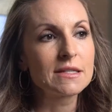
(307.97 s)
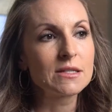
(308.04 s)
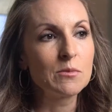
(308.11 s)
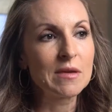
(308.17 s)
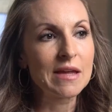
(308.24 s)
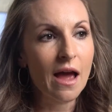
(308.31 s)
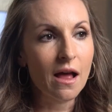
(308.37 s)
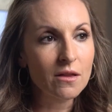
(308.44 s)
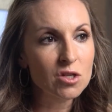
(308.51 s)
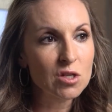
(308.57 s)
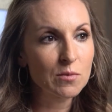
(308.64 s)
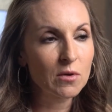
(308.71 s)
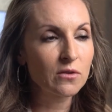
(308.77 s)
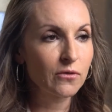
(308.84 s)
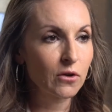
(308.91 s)
to be
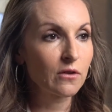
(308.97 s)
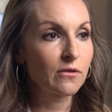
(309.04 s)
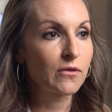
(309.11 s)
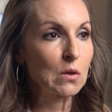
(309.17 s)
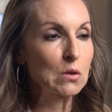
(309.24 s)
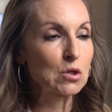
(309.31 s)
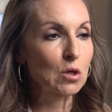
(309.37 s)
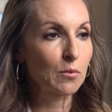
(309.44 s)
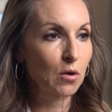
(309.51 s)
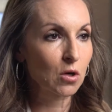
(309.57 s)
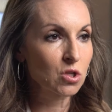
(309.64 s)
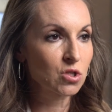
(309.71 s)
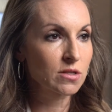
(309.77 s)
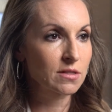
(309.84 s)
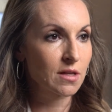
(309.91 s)
eligible for a future
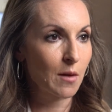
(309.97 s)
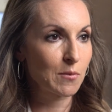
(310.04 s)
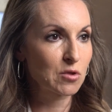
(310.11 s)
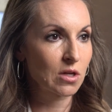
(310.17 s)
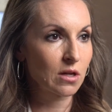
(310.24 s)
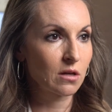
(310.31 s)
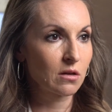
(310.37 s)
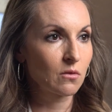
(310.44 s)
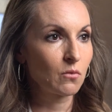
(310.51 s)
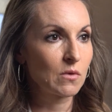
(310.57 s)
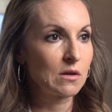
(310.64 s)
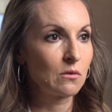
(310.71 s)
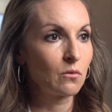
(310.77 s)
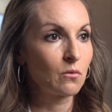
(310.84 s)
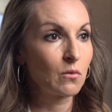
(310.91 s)
purchase option,
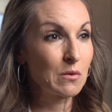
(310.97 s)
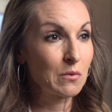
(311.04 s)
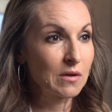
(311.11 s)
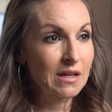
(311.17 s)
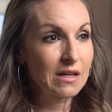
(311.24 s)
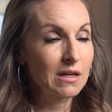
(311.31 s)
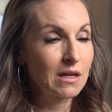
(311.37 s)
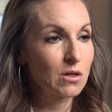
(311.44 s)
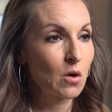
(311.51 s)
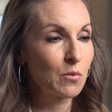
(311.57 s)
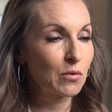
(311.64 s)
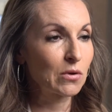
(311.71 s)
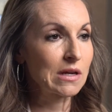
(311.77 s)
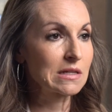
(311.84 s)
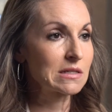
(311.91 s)
we really need no
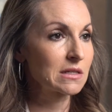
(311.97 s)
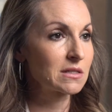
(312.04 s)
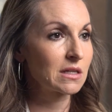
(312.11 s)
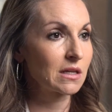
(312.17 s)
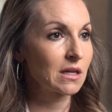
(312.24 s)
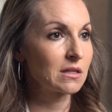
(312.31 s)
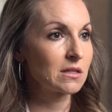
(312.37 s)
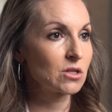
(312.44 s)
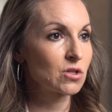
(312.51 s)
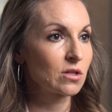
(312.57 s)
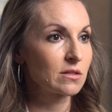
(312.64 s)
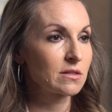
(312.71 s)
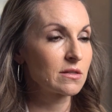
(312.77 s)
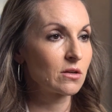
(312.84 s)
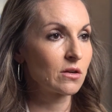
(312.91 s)
pre-existing
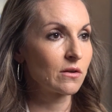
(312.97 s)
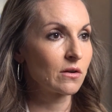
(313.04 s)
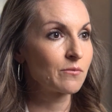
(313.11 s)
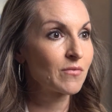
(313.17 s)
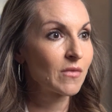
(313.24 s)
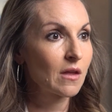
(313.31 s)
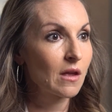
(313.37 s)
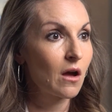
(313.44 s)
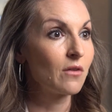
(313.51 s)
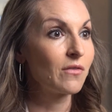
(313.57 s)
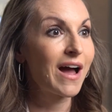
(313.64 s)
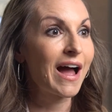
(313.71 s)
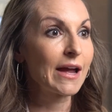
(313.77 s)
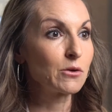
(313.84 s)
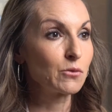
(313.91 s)
conditions that are of
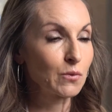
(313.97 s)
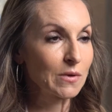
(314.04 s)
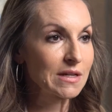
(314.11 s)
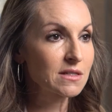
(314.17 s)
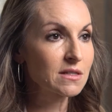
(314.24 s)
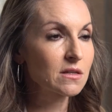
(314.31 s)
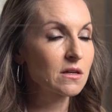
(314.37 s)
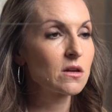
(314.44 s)
high risk.